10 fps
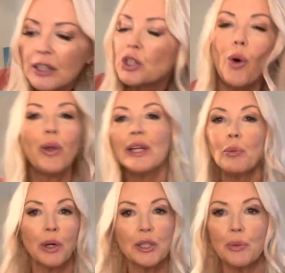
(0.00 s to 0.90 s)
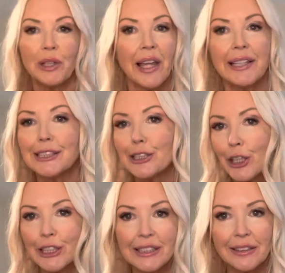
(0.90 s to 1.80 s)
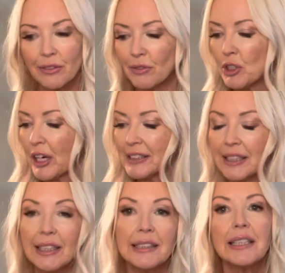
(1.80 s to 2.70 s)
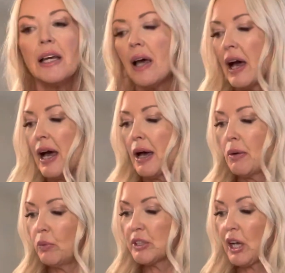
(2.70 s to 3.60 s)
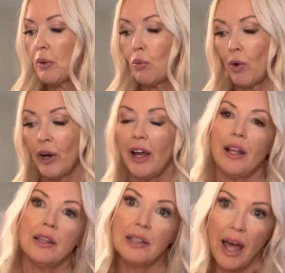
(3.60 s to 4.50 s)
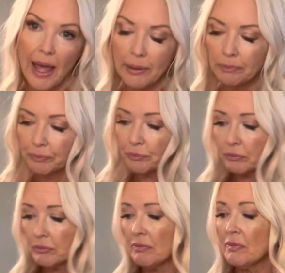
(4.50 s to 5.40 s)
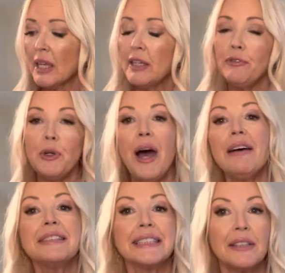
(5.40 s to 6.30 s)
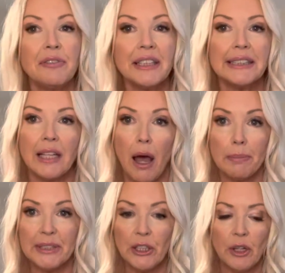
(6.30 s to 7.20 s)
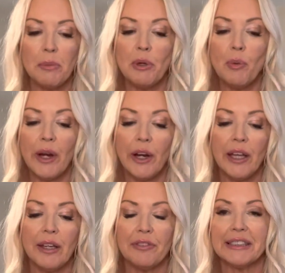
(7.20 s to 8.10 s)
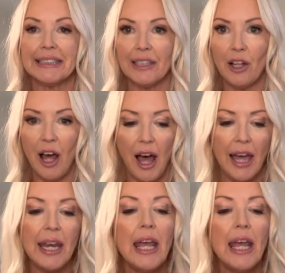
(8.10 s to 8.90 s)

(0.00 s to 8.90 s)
totally worked with like skirts and dresses, which I wore a lot. If you have sleeveless tops that you're going to be wearing, if it's still hot